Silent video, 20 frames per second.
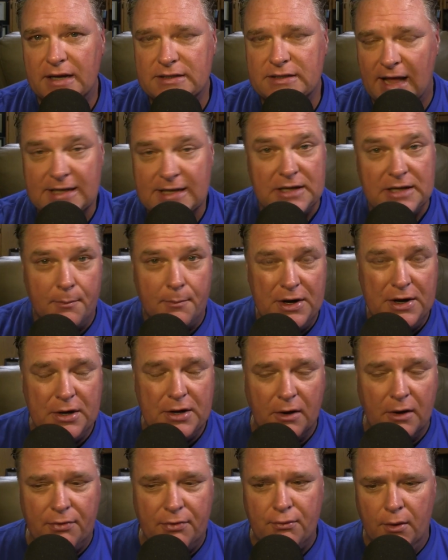Last time we took
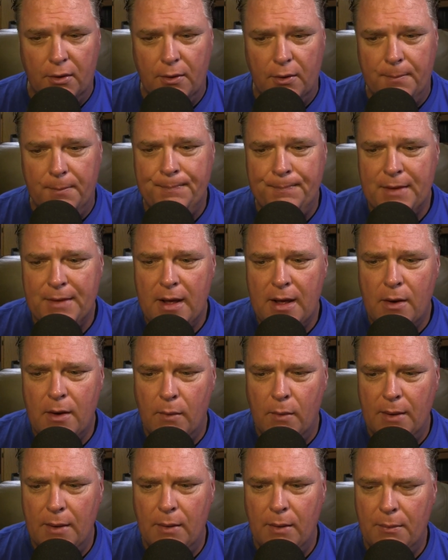it through,
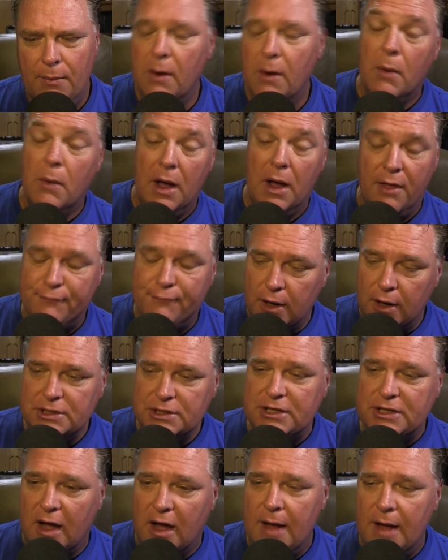the
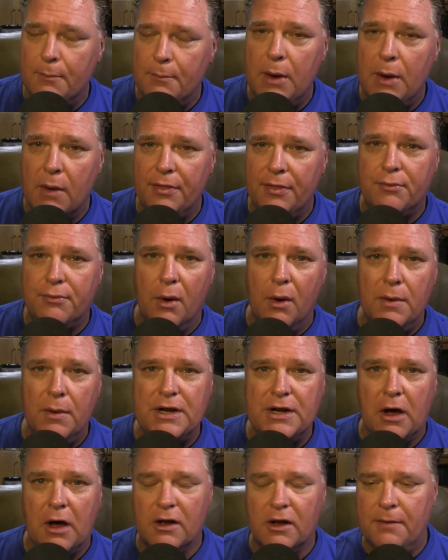first time we went through, we
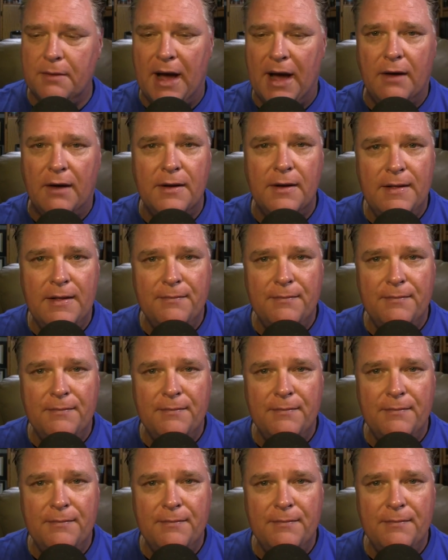talked about